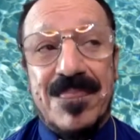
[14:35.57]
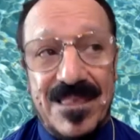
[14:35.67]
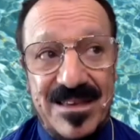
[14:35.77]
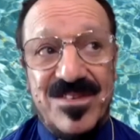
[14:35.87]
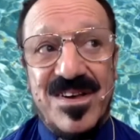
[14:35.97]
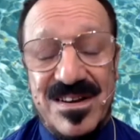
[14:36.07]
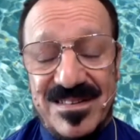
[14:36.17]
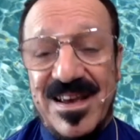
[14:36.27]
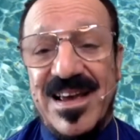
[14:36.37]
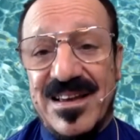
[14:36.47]
it's going to
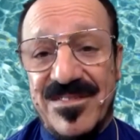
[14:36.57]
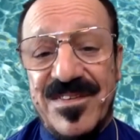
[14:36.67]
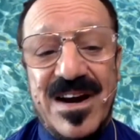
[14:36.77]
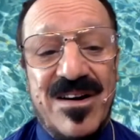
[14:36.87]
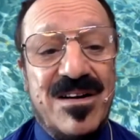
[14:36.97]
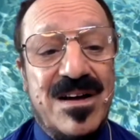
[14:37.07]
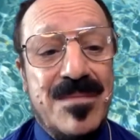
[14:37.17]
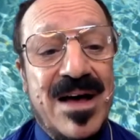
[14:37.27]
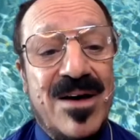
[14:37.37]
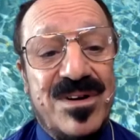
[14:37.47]
take a fair
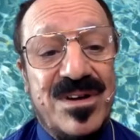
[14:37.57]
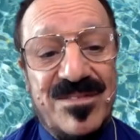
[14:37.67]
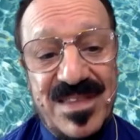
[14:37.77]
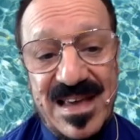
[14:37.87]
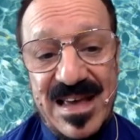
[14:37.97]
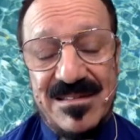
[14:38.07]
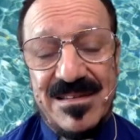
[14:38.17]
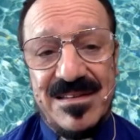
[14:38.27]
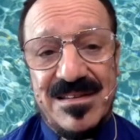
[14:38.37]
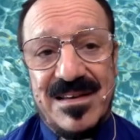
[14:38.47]
amount of that.
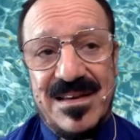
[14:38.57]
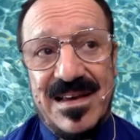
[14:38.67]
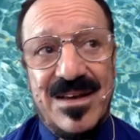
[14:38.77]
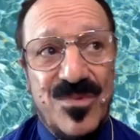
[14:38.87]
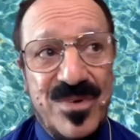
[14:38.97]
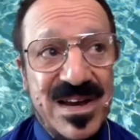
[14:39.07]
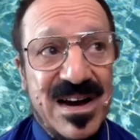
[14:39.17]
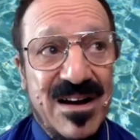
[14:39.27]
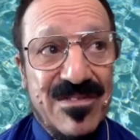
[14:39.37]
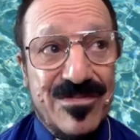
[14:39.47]
And we
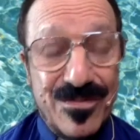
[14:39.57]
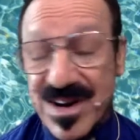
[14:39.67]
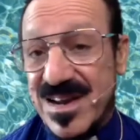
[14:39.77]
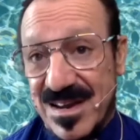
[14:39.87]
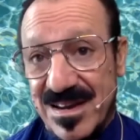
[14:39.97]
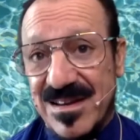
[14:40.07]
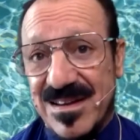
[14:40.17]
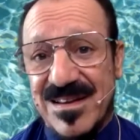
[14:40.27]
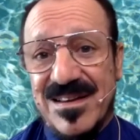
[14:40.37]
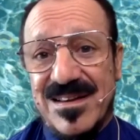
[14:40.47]
are free
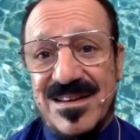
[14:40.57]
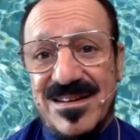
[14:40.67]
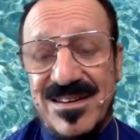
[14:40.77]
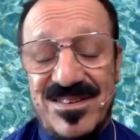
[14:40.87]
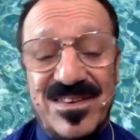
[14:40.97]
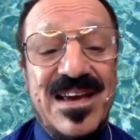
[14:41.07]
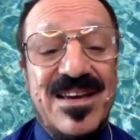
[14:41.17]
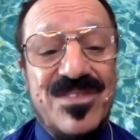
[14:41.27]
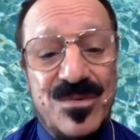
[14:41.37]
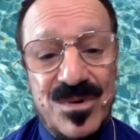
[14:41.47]
to
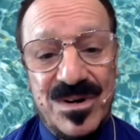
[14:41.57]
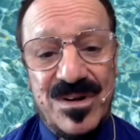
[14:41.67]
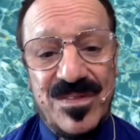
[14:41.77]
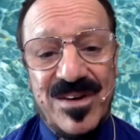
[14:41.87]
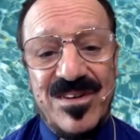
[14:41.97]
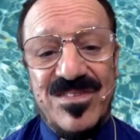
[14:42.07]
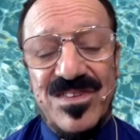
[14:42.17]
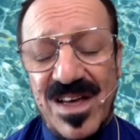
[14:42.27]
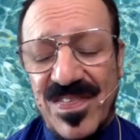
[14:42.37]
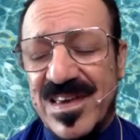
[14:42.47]
save the world. There is
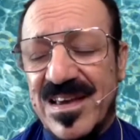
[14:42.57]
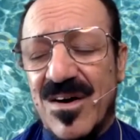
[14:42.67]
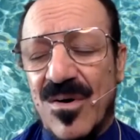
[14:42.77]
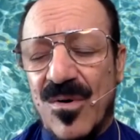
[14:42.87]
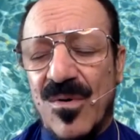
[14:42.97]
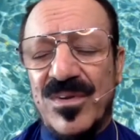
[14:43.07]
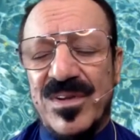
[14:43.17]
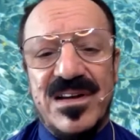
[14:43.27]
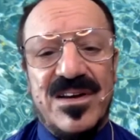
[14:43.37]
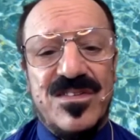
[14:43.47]
nothing
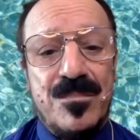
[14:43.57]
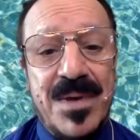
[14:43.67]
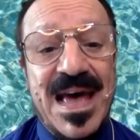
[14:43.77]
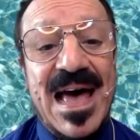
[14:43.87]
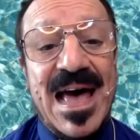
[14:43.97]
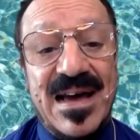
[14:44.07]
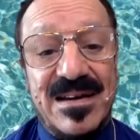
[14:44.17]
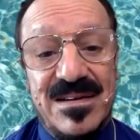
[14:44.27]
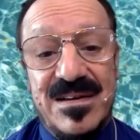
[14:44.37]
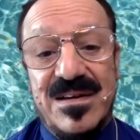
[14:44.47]
holding us back
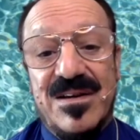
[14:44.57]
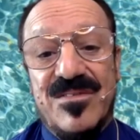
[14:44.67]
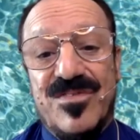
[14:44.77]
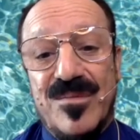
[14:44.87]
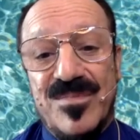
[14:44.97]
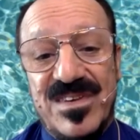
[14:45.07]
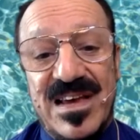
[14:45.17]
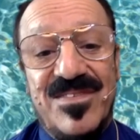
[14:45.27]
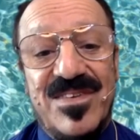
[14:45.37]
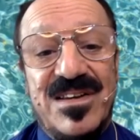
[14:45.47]
from
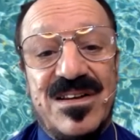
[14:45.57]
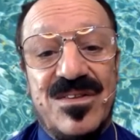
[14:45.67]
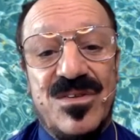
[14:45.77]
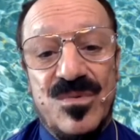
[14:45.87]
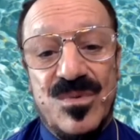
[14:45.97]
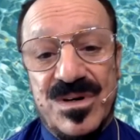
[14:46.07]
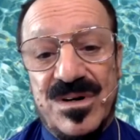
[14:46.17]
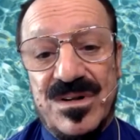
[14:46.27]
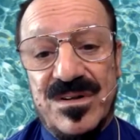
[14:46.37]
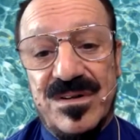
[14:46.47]
saving the
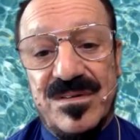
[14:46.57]
world.